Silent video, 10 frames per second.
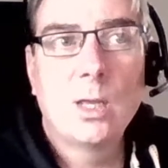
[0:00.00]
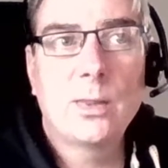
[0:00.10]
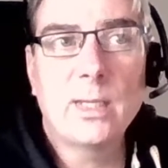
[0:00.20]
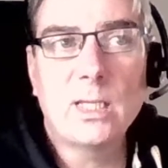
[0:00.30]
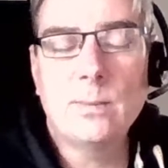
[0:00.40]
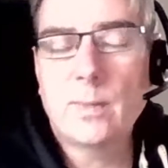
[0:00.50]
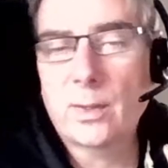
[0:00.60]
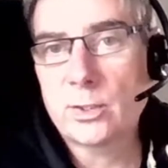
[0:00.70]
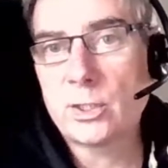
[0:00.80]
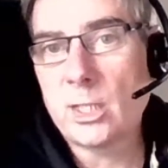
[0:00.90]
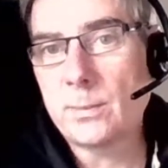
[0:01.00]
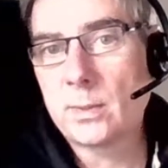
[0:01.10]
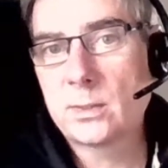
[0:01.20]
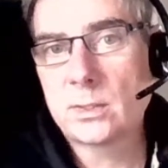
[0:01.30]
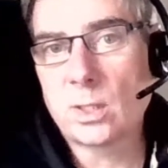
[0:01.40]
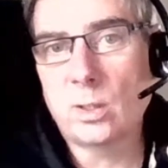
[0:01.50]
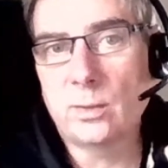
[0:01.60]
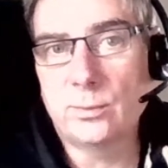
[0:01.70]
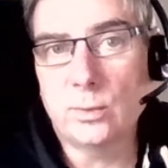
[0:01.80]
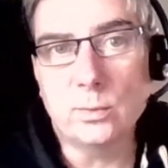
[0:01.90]
the Mothership solo
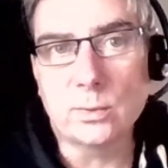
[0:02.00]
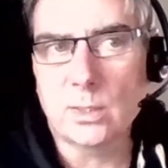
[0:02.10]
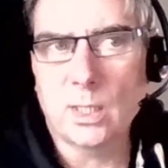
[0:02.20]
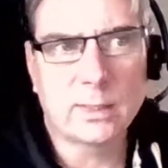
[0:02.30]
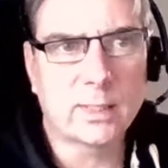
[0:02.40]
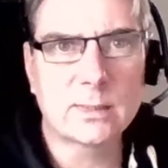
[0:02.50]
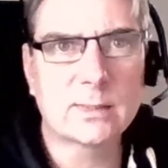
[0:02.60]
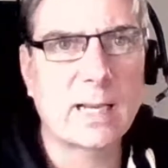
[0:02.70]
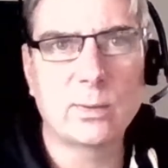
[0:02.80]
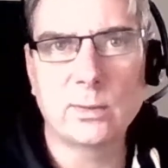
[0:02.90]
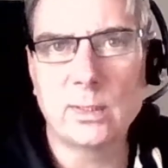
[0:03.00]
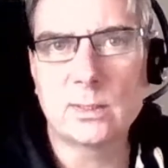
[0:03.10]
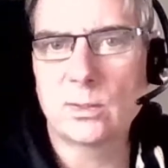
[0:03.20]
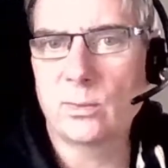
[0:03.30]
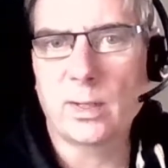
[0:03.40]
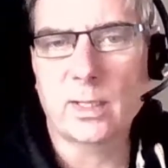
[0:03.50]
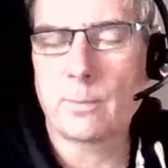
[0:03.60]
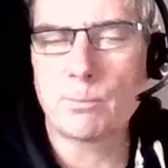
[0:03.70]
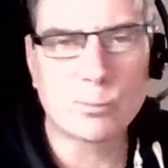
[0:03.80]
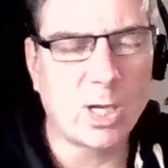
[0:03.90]
rules, and that's down in sort of
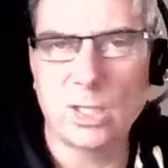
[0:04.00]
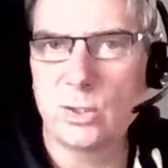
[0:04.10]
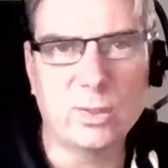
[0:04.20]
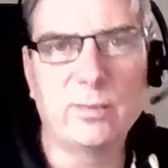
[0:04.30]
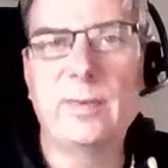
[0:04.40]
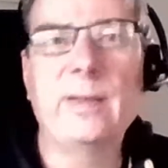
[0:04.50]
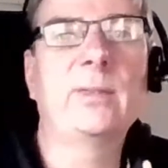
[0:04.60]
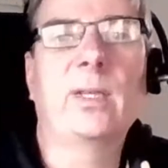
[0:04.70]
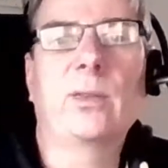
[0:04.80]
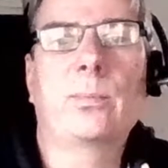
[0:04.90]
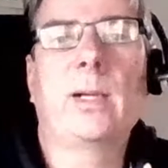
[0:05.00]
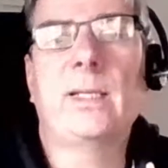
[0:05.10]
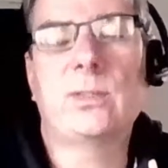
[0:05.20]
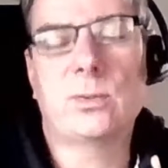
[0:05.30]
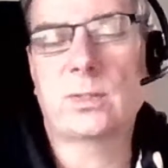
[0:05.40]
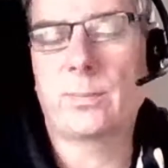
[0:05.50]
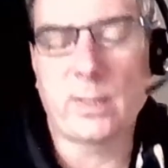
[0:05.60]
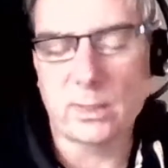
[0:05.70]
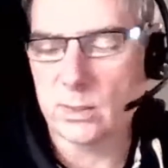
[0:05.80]
like 150th place or something.